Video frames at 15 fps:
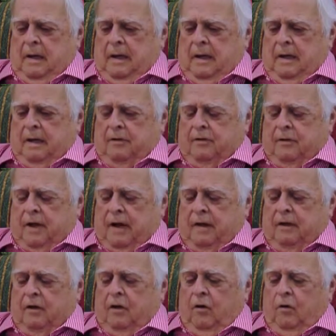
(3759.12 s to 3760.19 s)
I, I
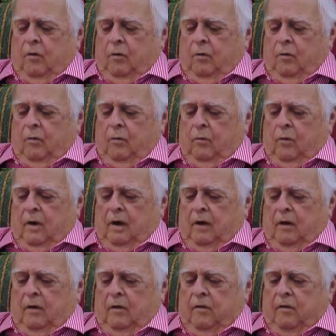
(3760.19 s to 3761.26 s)
know
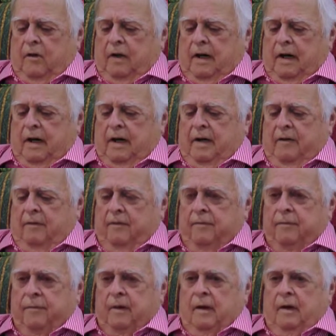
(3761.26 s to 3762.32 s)
well over half
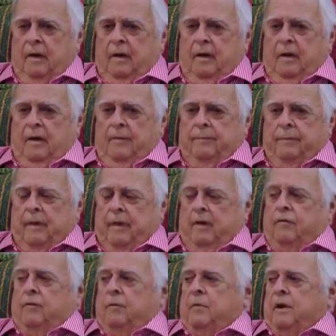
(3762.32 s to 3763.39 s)

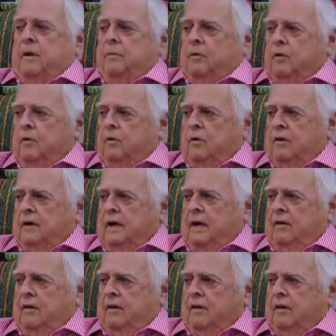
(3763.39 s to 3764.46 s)
of the people who are
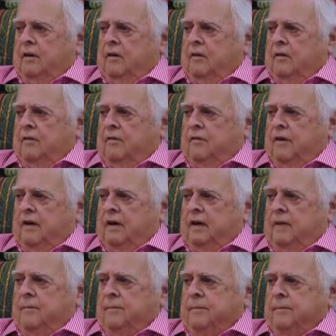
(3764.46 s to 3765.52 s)
now in the Hall of
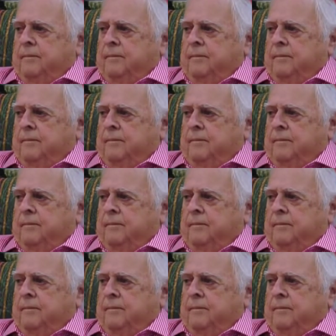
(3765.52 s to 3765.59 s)
Fame.